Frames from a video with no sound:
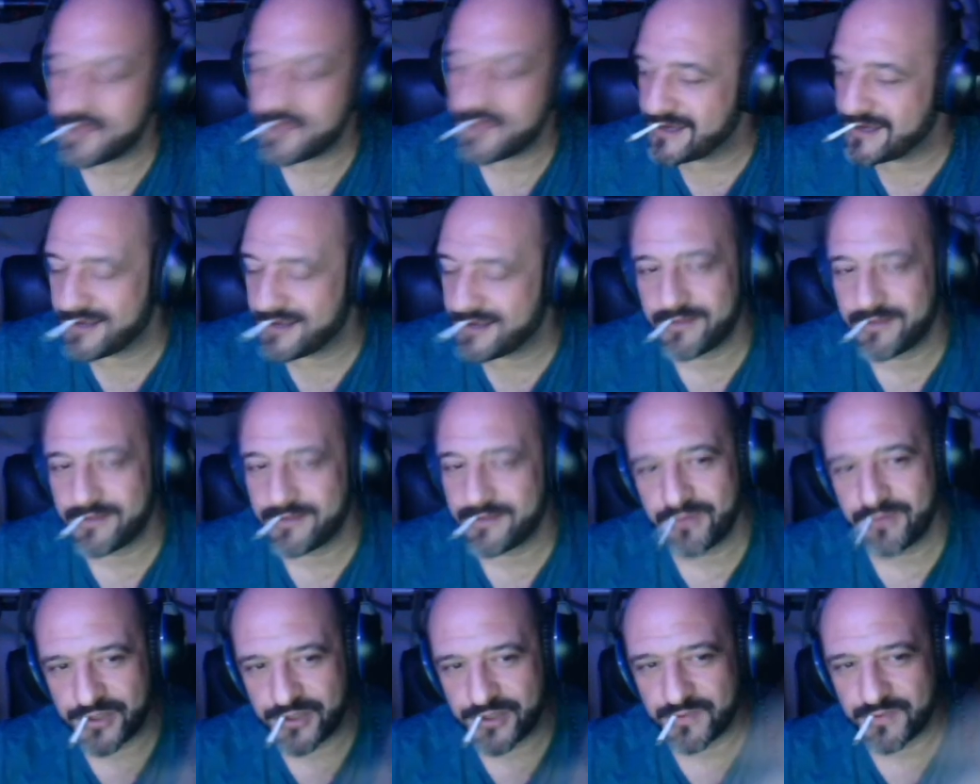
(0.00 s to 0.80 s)
And the
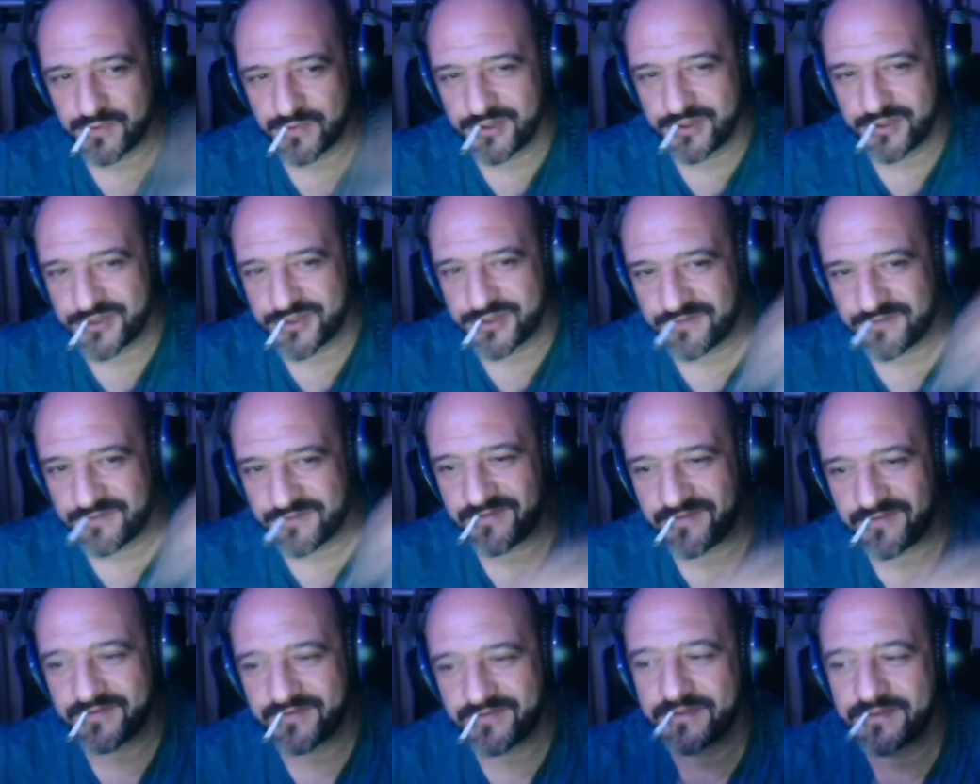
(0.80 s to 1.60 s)
bodies will
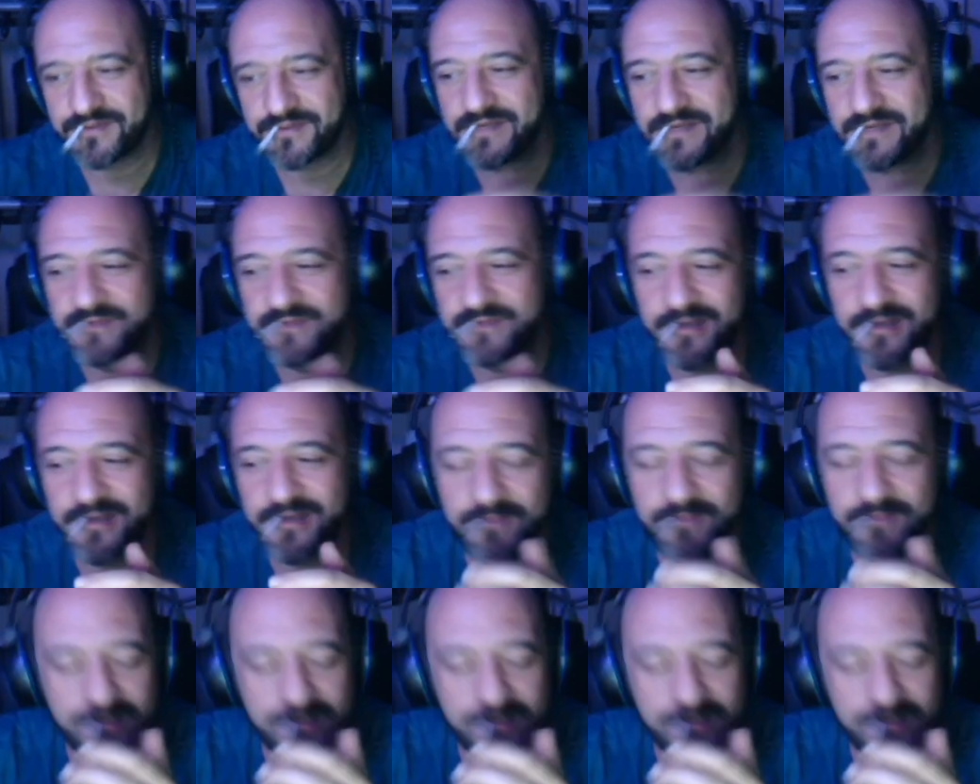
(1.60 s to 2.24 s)
dissolve after some time.